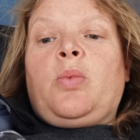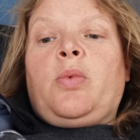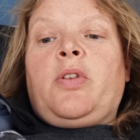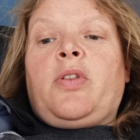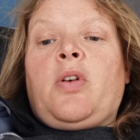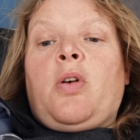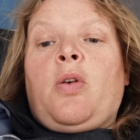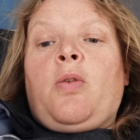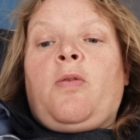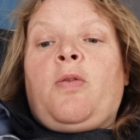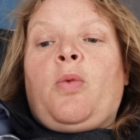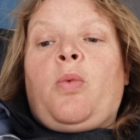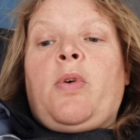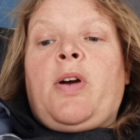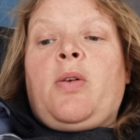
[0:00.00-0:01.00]
With
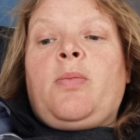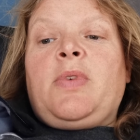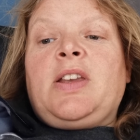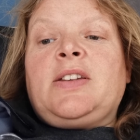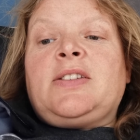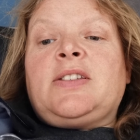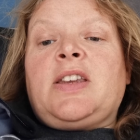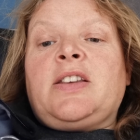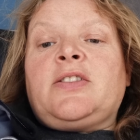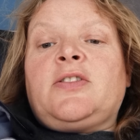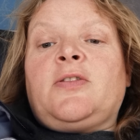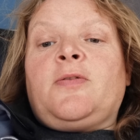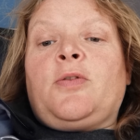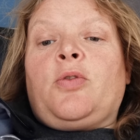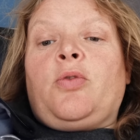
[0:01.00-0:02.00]
overwhelming
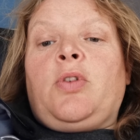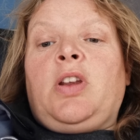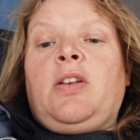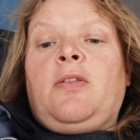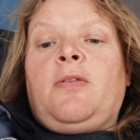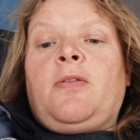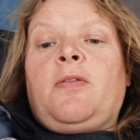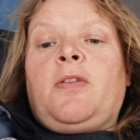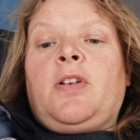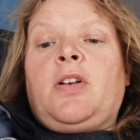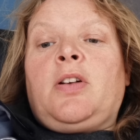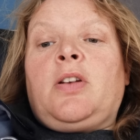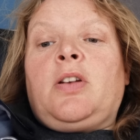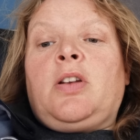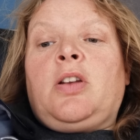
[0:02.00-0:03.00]
sense of grief,
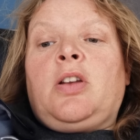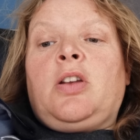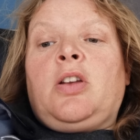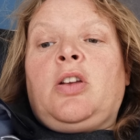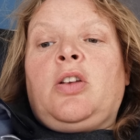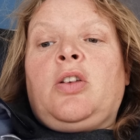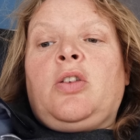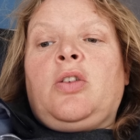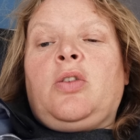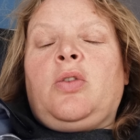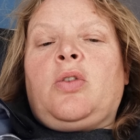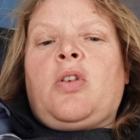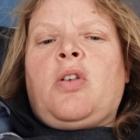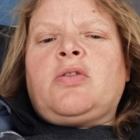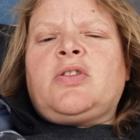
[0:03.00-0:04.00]

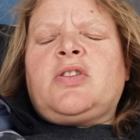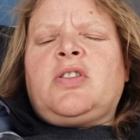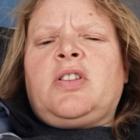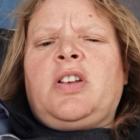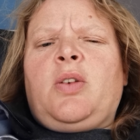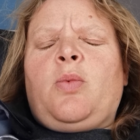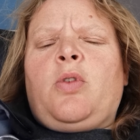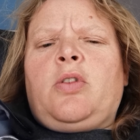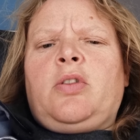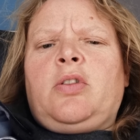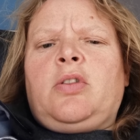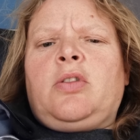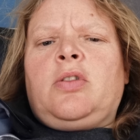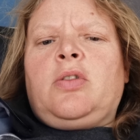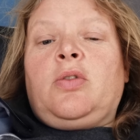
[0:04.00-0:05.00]
you constantly
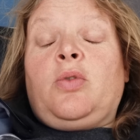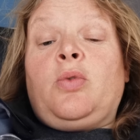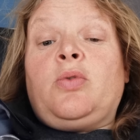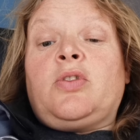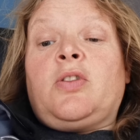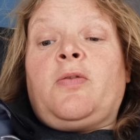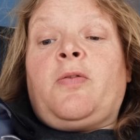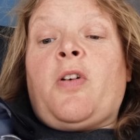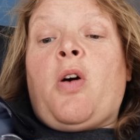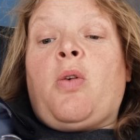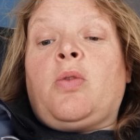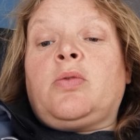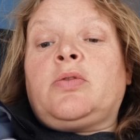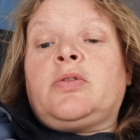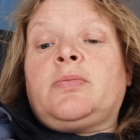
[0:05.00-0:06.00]
wonder who's at
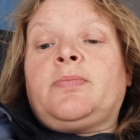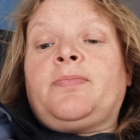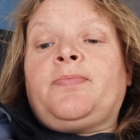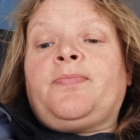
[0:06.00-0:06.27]
fault.